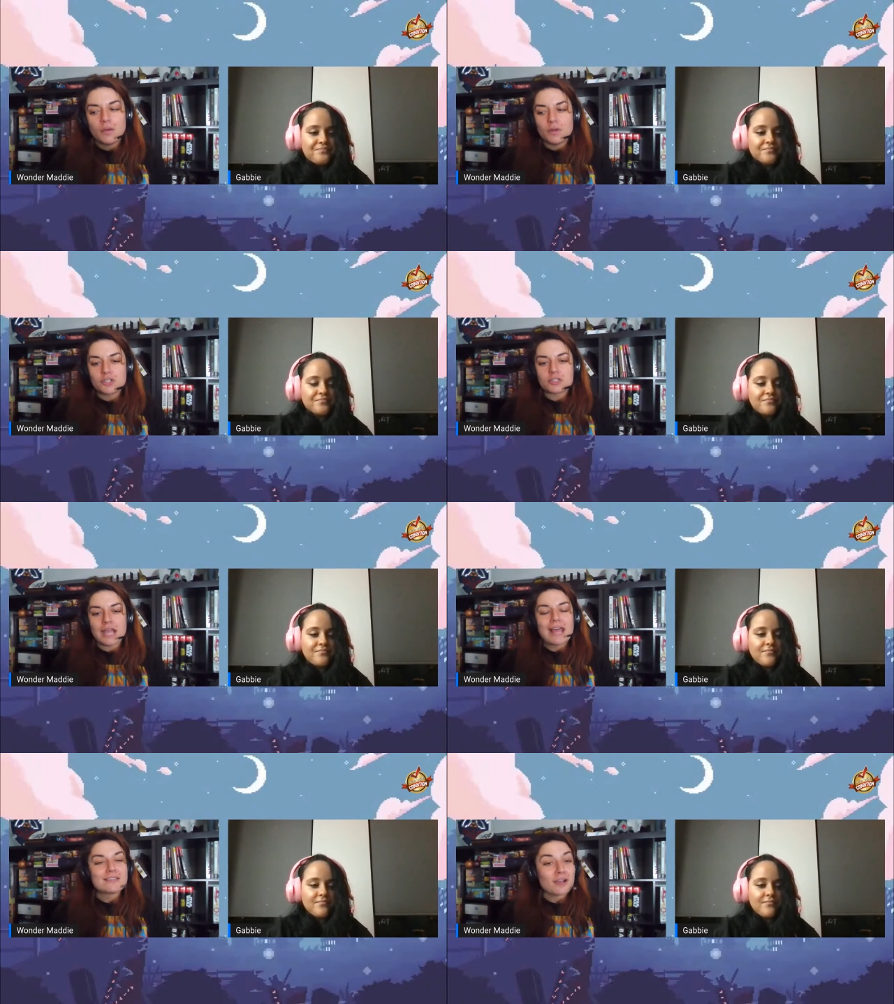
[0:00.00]
Speaker 1: Which,
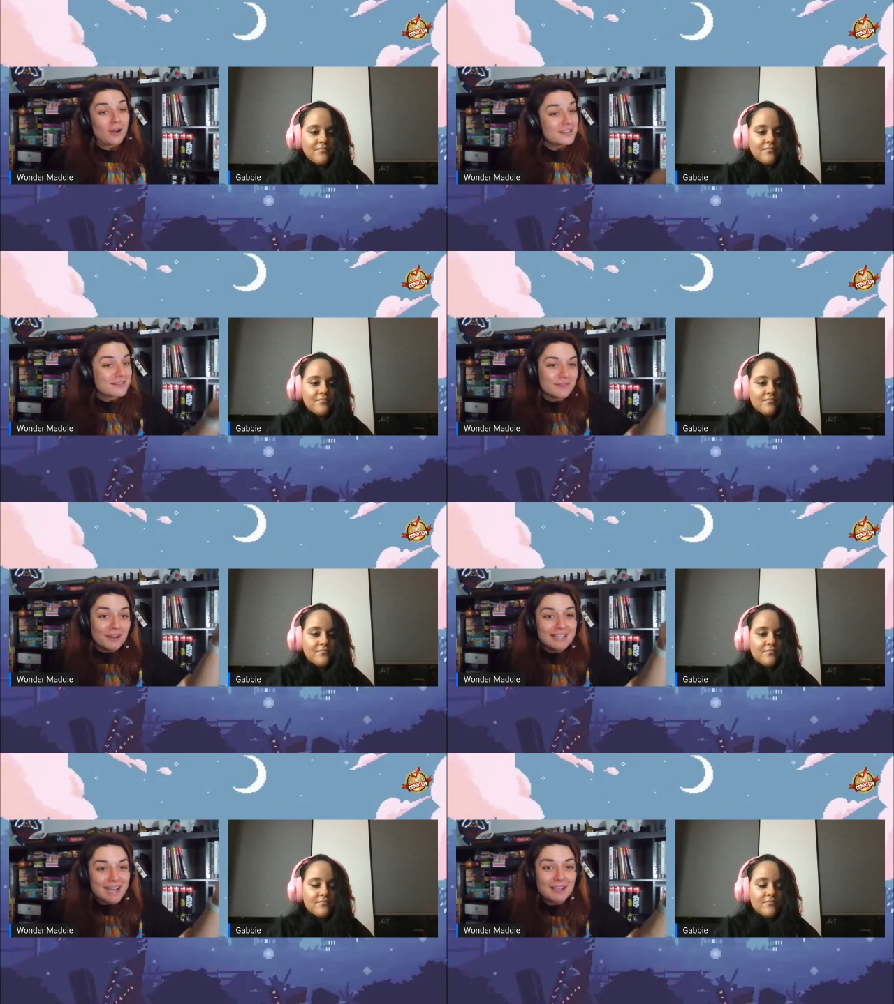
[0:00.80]
at its heart, is a
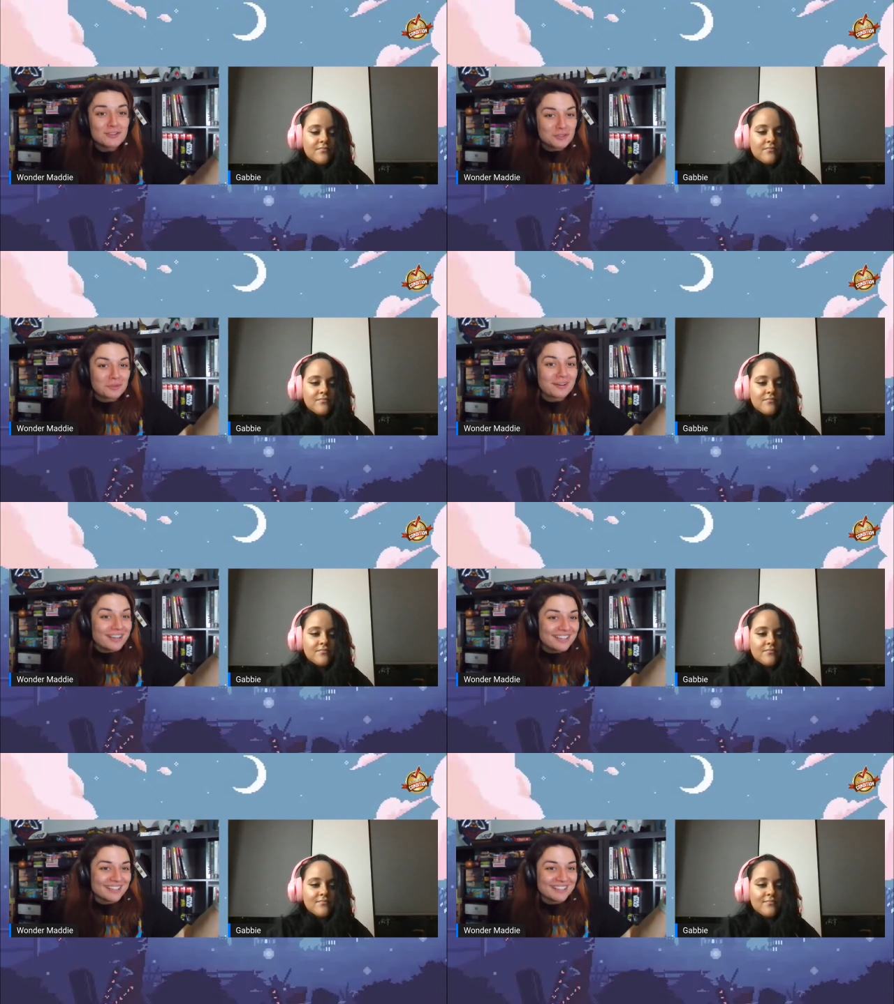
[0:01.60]
very nice
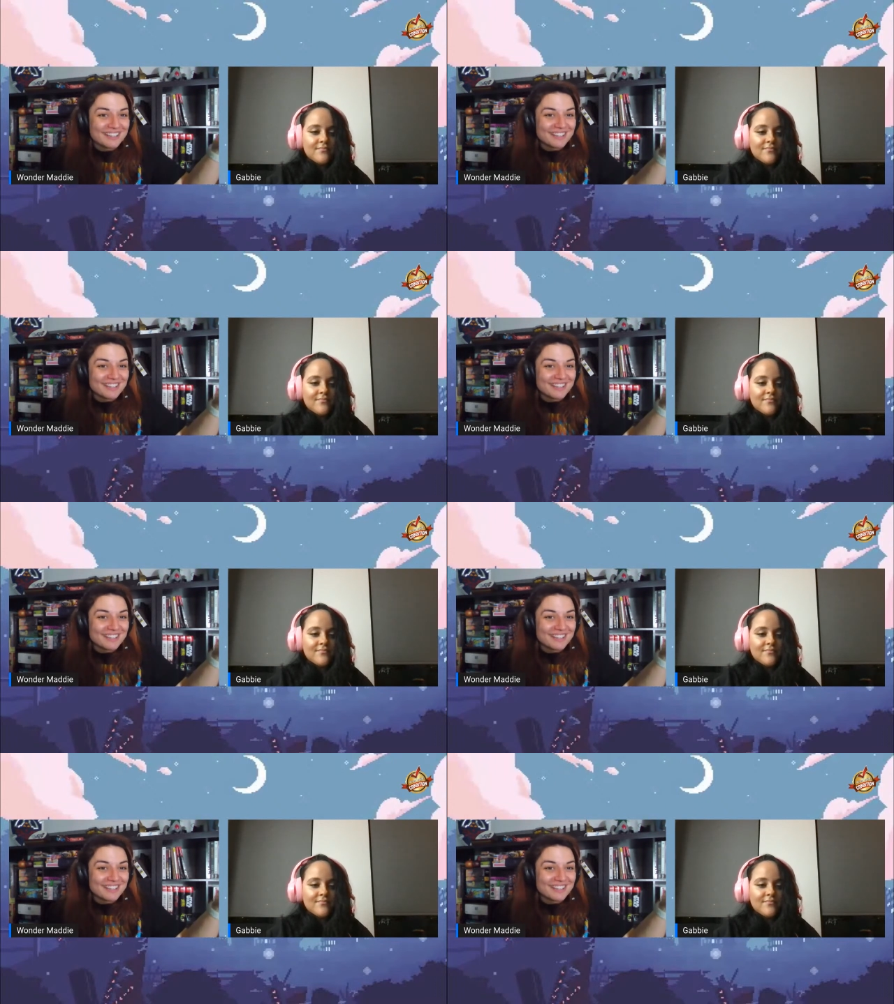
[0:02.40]
story.